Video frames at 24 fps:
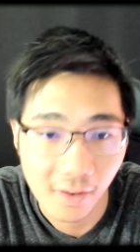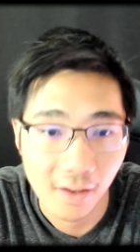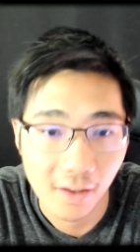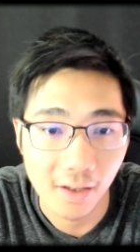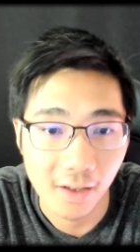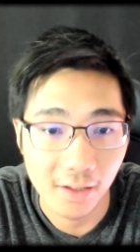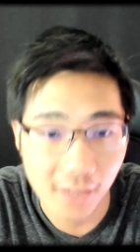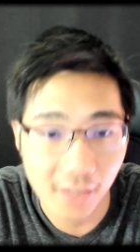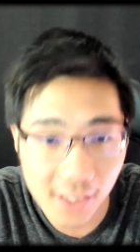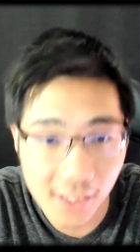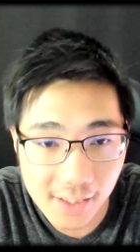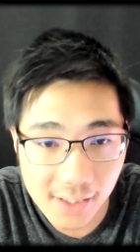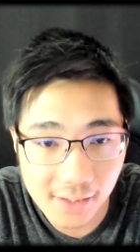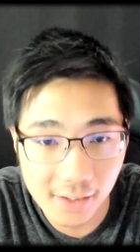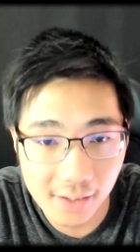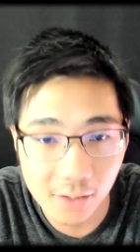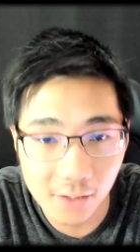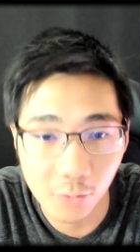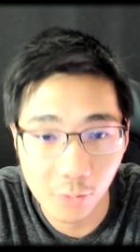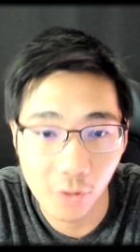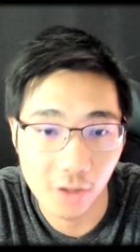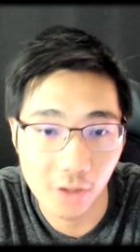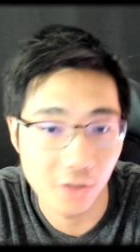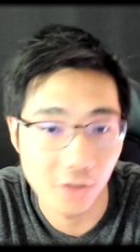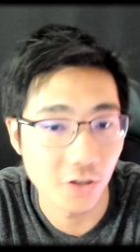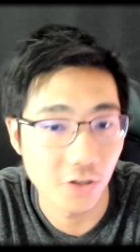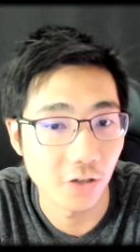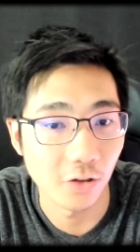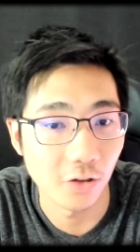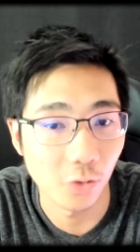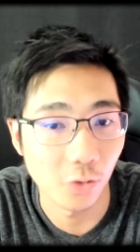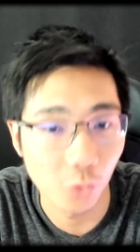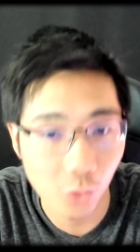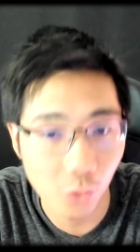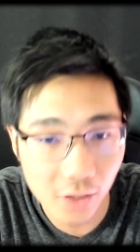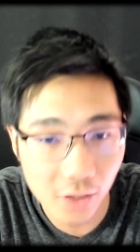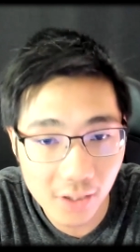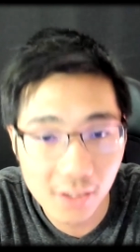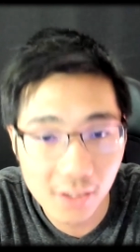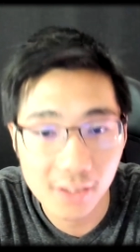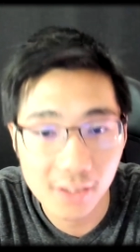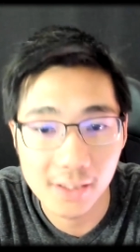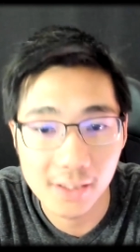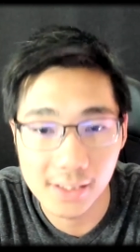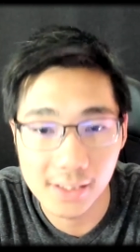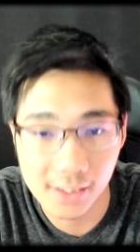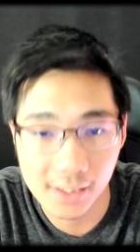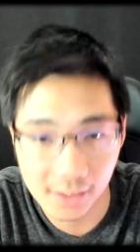And lastly, want to share a quick
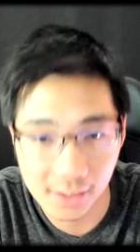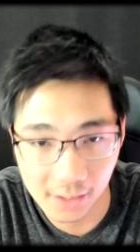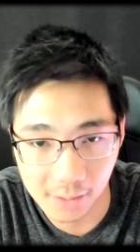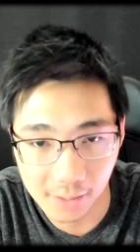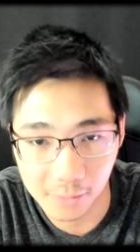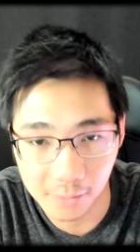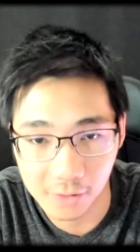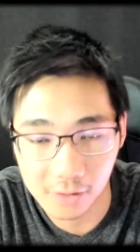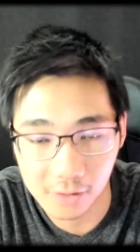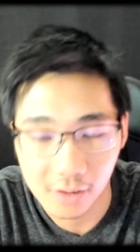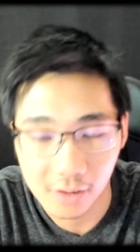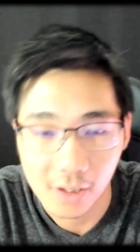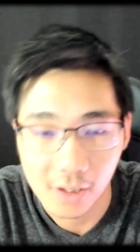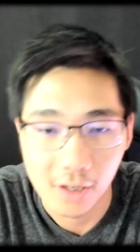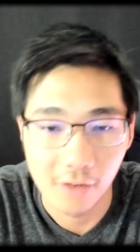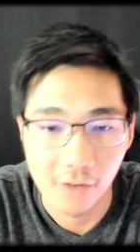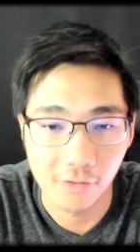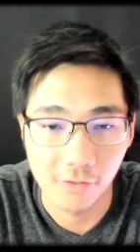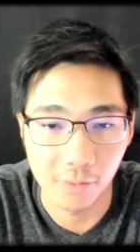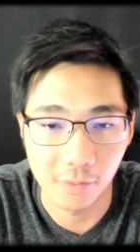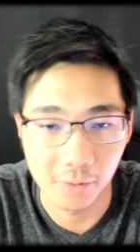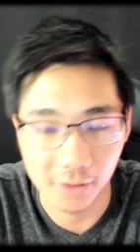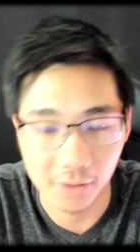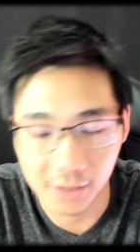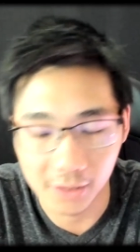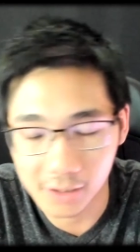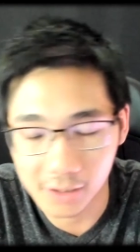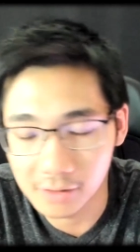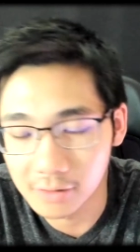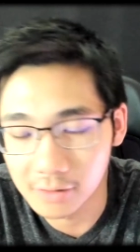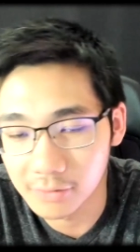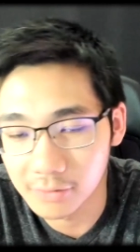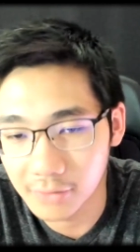disclaimer from our legal